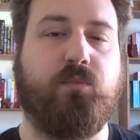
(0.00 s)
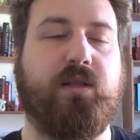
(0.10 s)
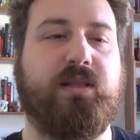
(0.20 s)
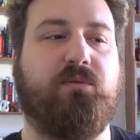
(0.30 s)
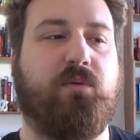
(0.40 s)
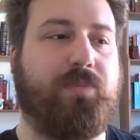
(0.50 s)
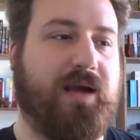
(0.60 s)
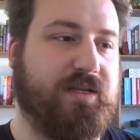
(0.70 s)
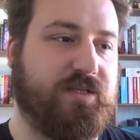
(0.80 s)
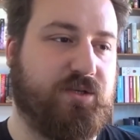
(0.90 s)
when there were
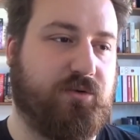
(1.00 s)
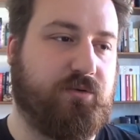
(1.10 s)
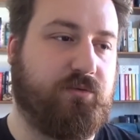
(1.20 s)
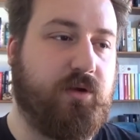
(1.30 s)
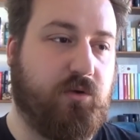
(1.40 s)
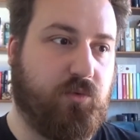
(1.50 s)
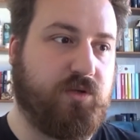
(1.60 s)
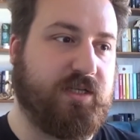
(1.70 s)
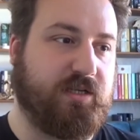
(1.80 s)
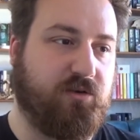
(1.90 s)
bans on
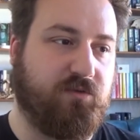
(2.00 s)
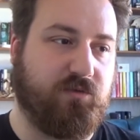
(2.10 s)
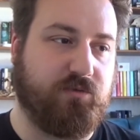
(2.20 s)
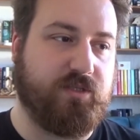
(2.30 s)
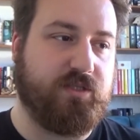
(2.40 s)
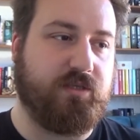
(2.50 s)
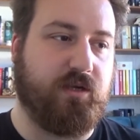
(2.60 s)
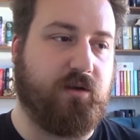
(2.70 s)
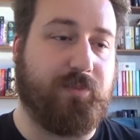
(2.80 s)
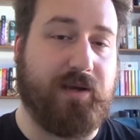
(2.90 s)
erotic novels,
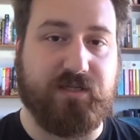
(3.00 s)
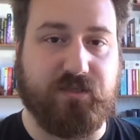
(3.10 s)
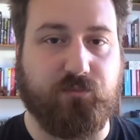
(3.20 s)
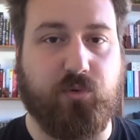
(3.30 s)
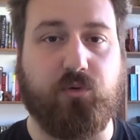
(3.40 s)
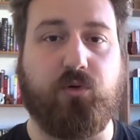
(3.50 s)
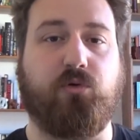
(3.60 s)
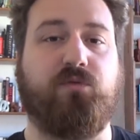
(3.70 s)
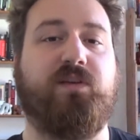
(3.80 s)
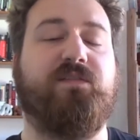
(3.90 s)
bans on
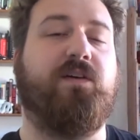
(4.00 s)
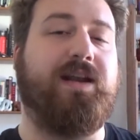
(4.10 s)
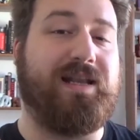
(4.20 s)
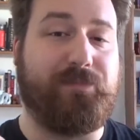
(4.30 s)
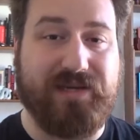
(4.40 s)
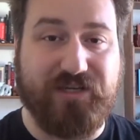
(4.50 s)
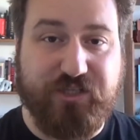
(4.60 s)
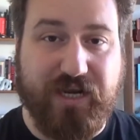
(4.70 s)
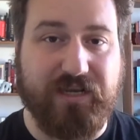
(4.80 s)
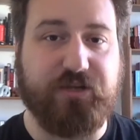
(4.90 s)
pornography finally being
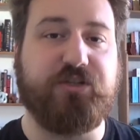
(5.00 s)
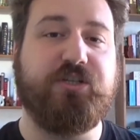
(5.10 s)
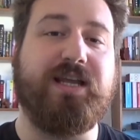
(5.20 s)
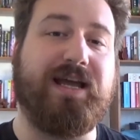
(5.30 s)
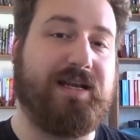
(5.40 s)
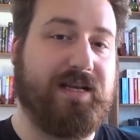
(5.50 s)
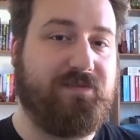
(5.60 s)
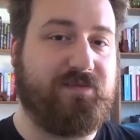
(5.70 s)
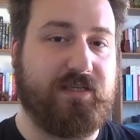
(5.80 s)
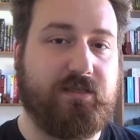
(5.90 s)
challenged and
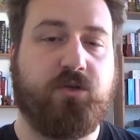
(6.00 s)
lifted.